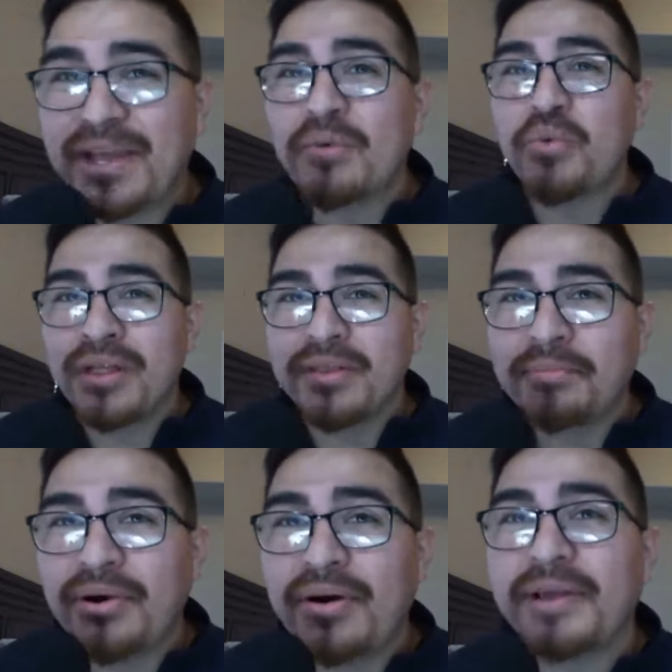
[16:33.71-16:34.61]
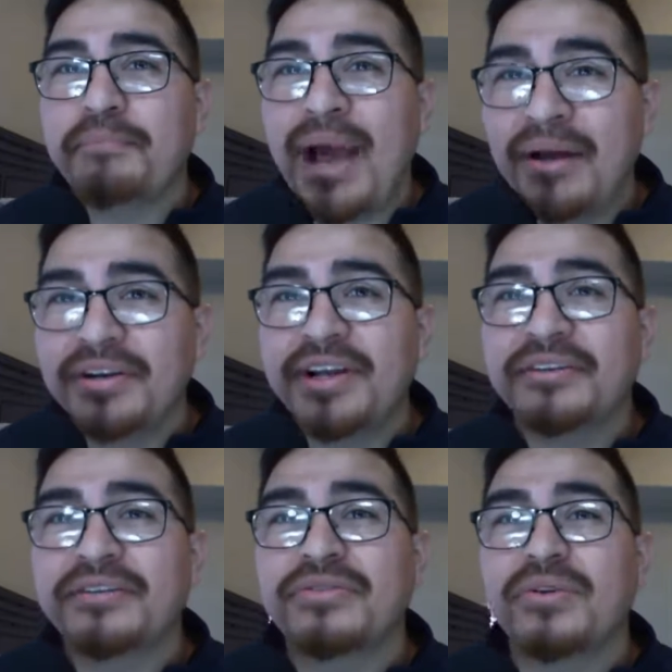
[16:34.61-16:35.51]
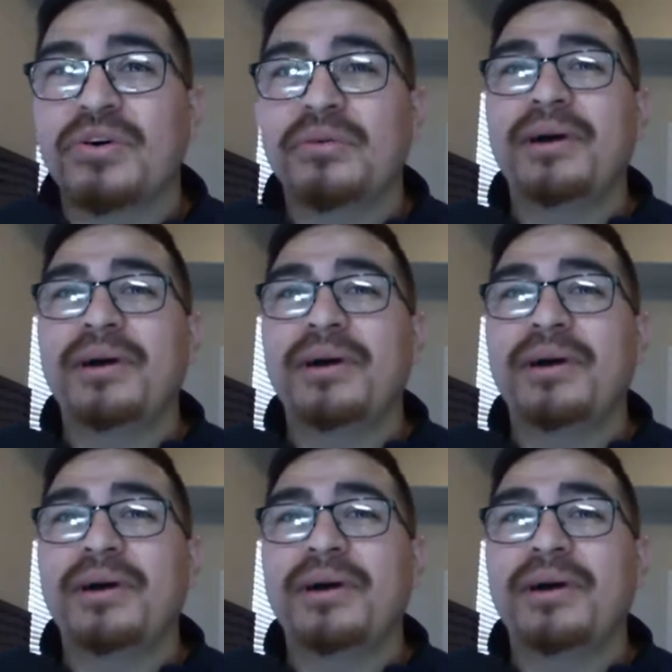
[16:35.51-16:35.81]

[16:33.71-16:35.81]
They run the ball. They pound it down your throat.